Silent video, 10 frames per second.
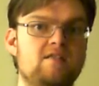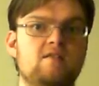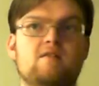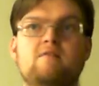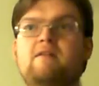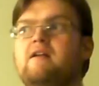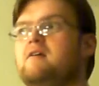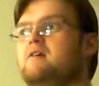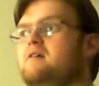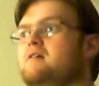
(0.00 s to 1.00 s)
It's gonna be like,
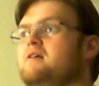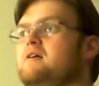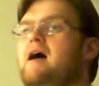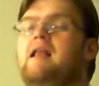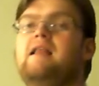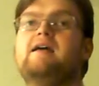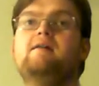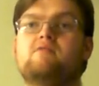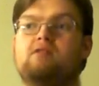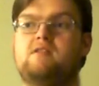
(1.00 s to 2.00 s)
I look
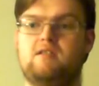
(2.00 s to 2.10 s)
up,